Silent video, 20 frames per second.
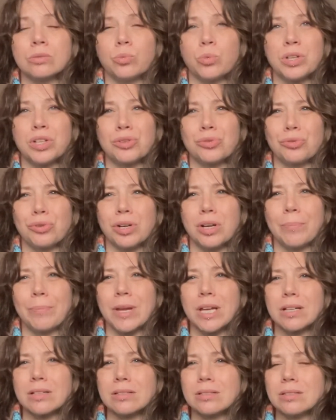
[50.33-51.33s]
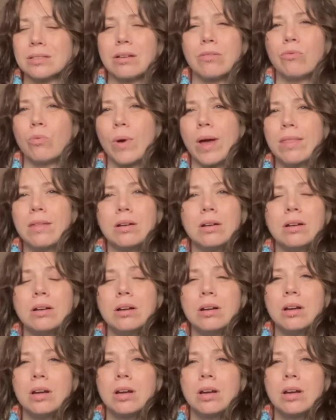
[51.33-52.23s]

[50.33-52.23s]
wintry mix of weather,